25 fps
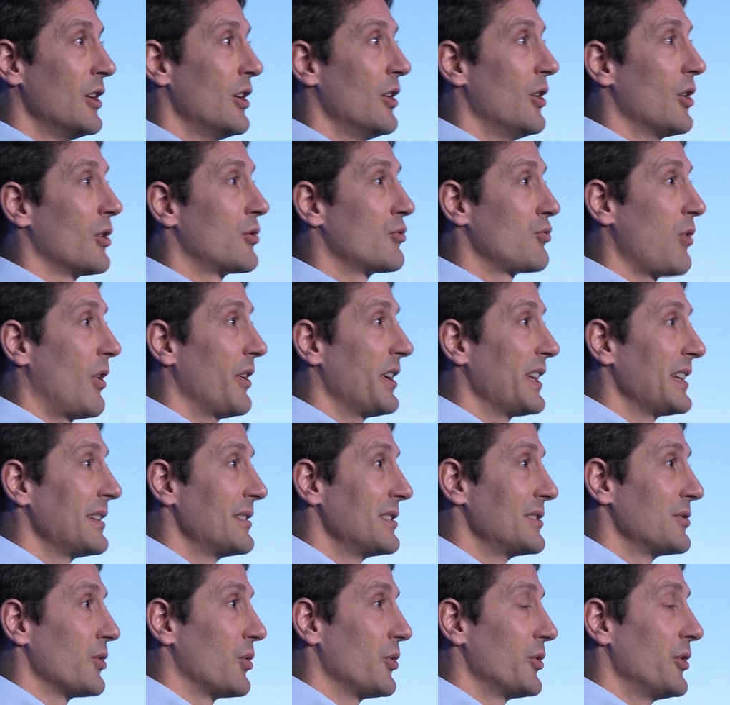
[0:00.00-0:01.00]
a chronic
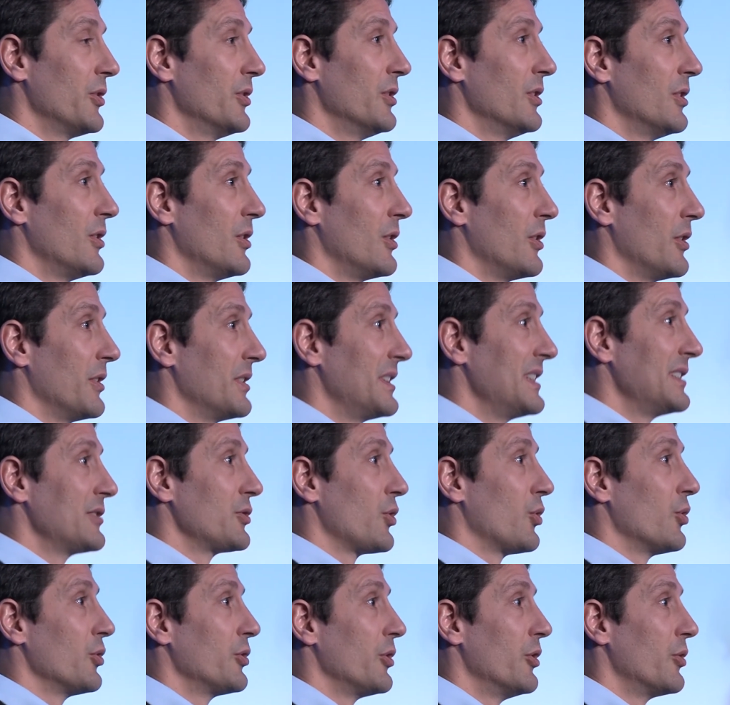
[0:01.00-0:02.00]
disorder, a
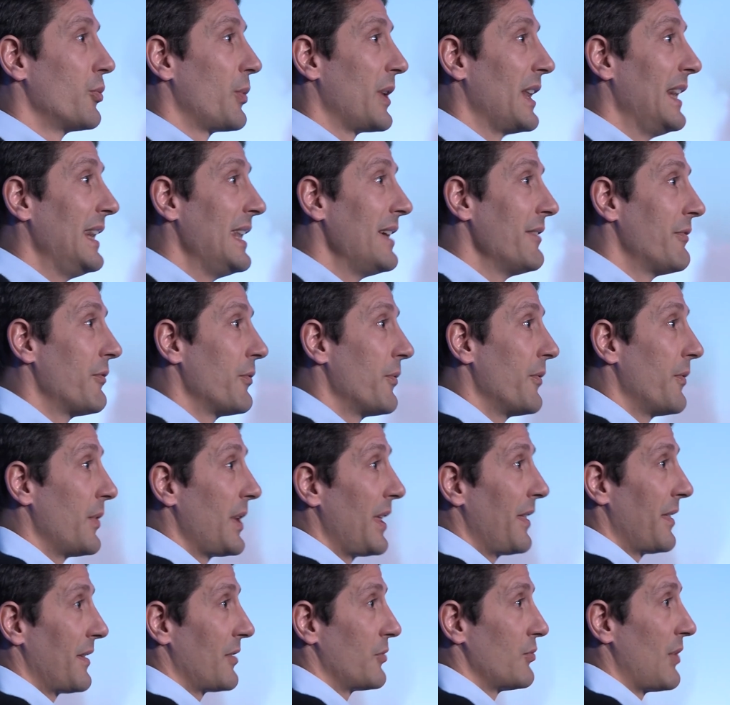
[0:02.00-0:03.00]
disorder we live
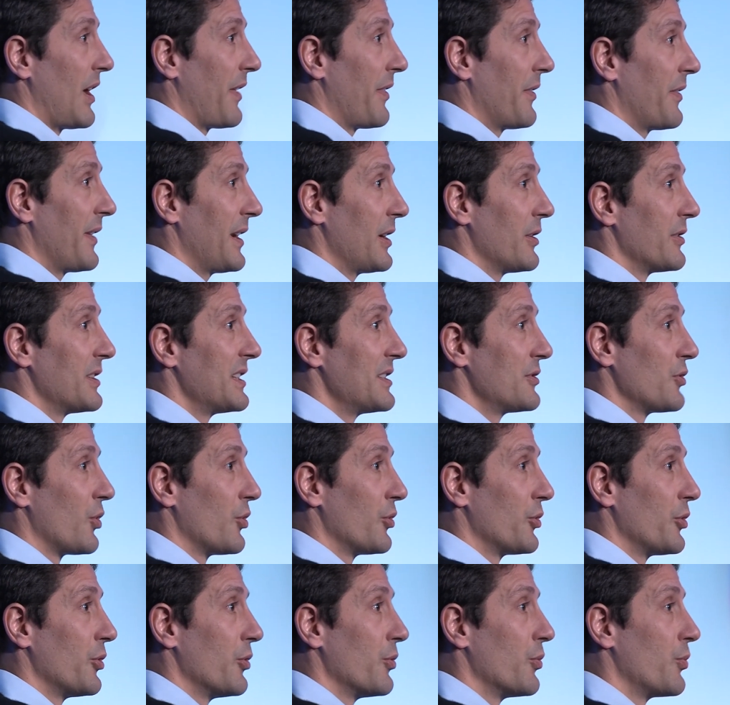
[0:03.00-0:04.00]
with rather than a
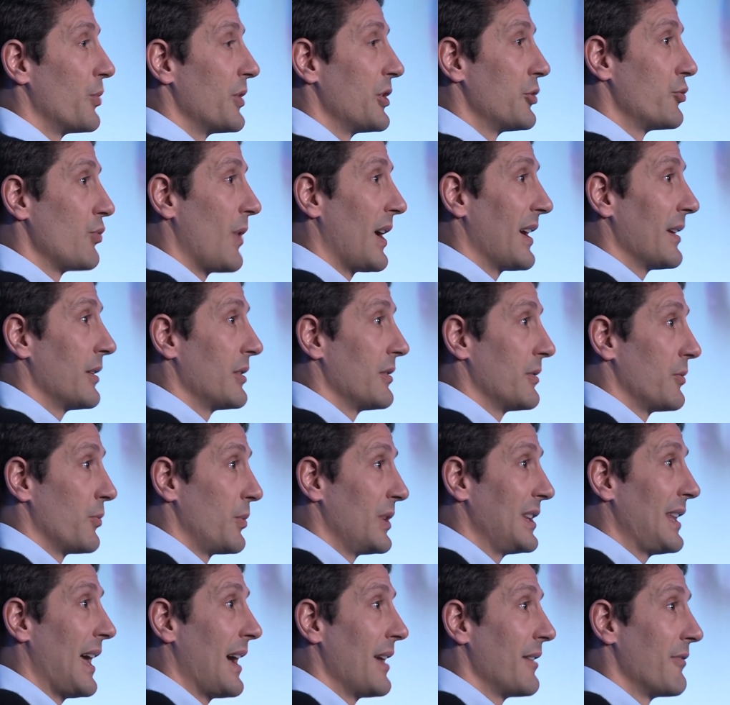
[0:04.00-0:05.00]
disorder we
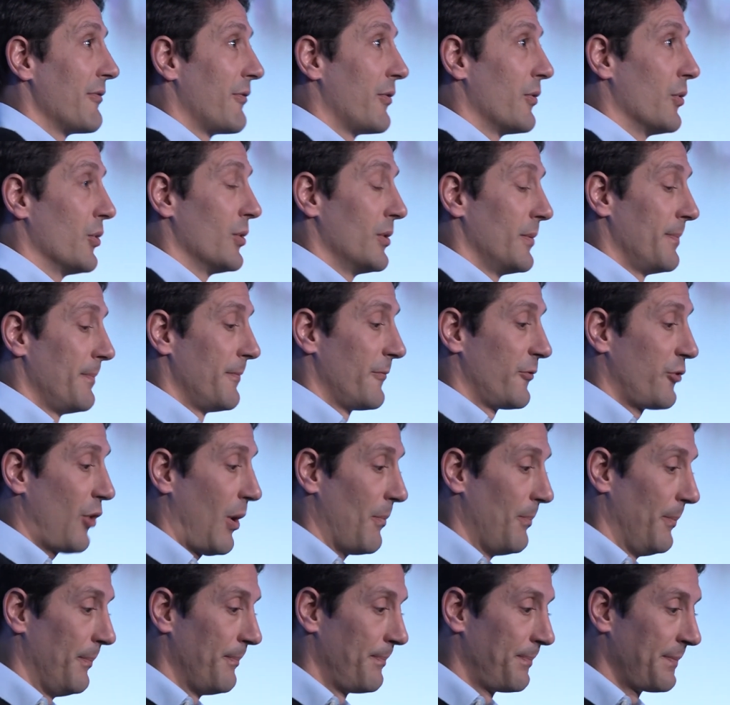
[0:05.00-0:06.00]
die
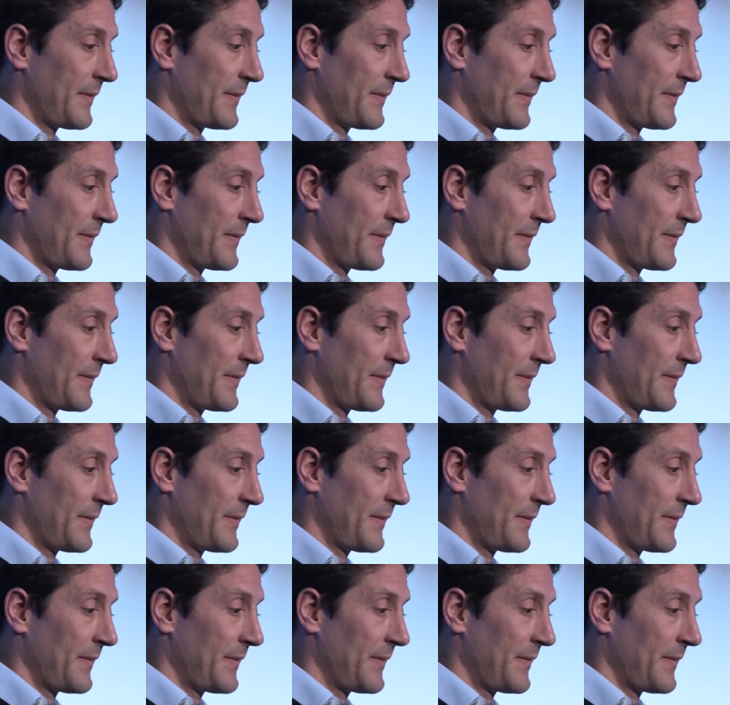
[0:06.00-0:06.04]
from.